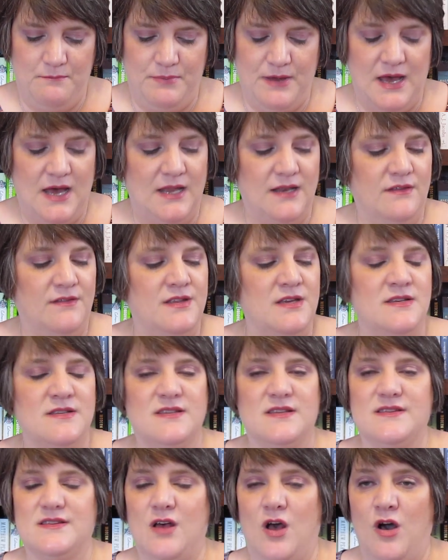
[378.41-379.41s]
But this
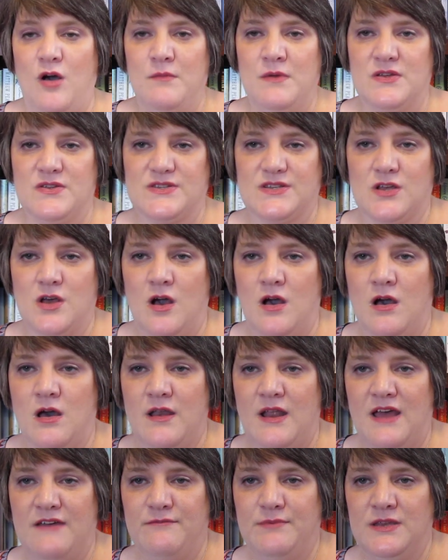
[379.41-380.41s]
is almost gone.
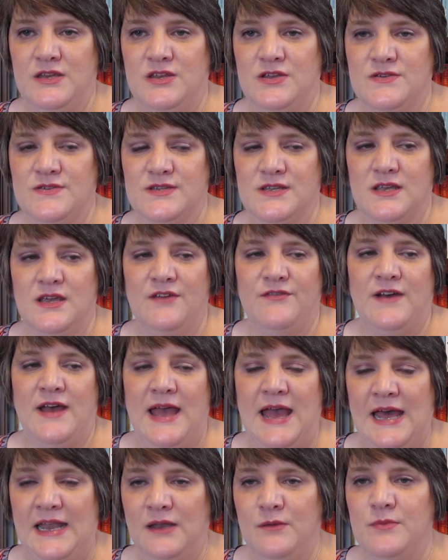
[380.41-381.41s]
If I
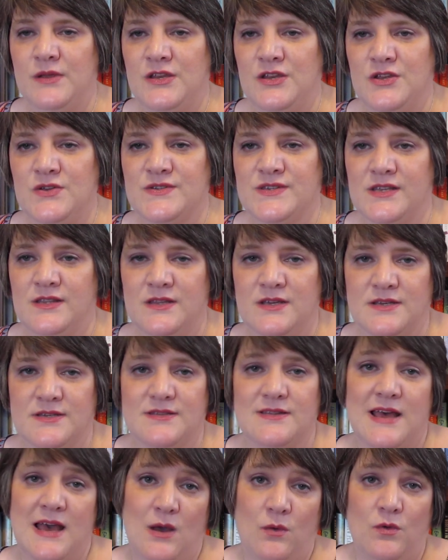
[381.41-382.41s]
hadn't been using this,
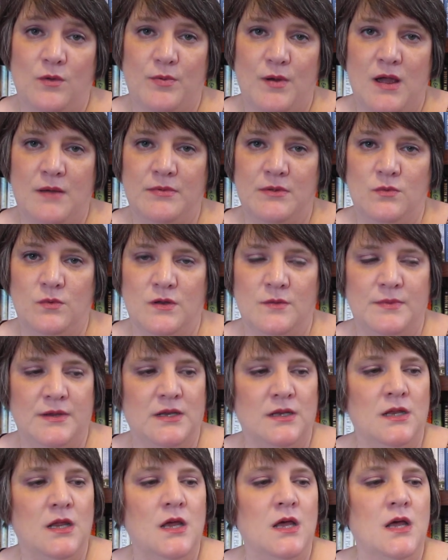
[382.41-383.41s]
that would have
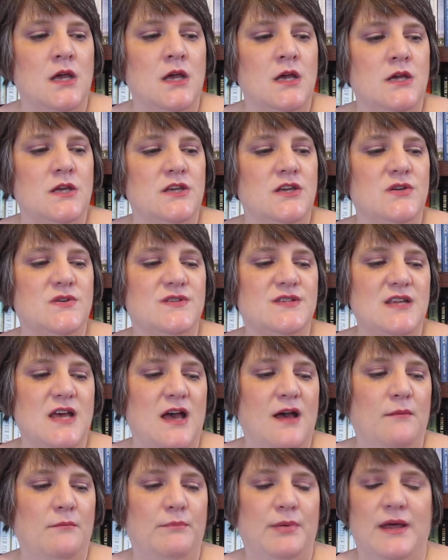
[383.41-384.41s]
been used up.